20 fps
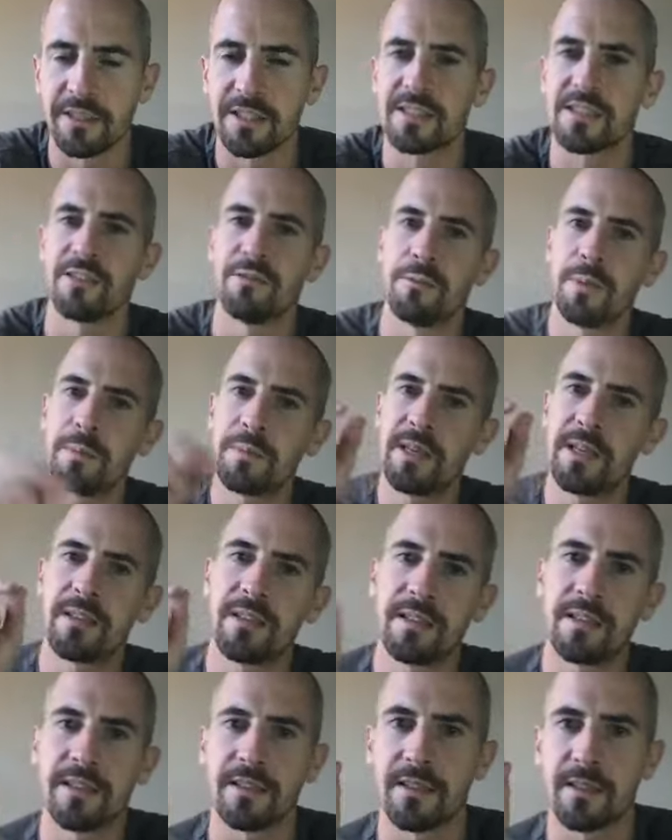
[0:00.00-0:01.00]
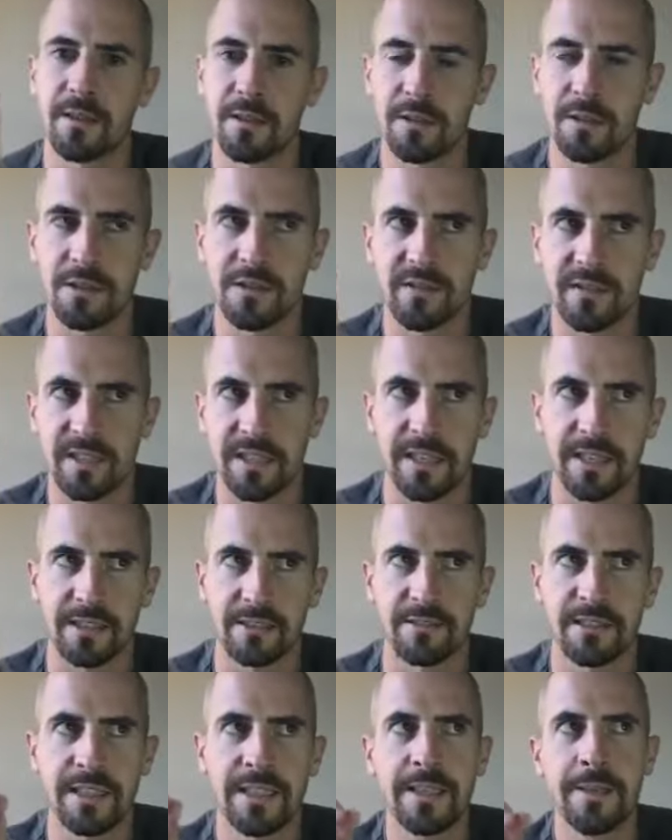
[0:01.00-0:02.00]
Because I remember looking at the course for
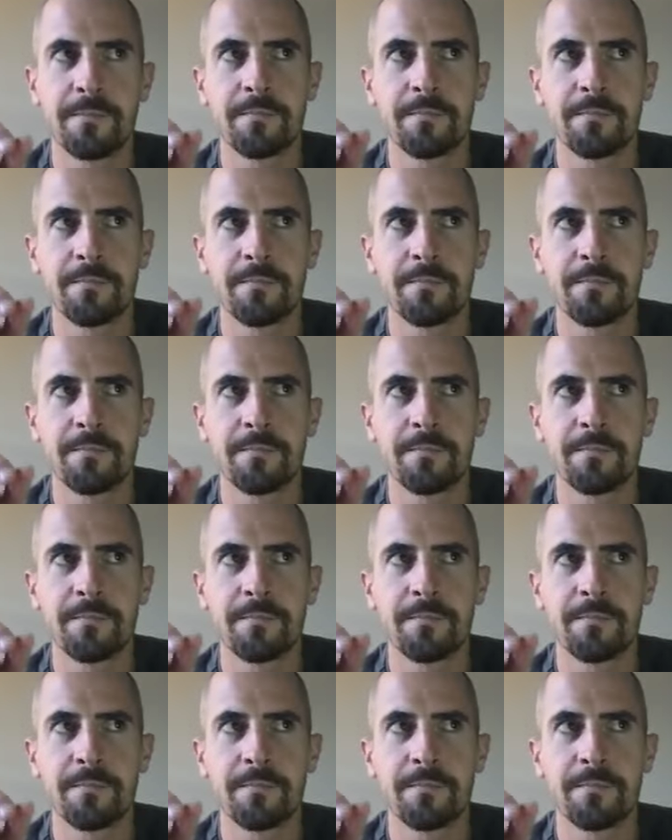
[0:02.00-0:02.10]
Calgary,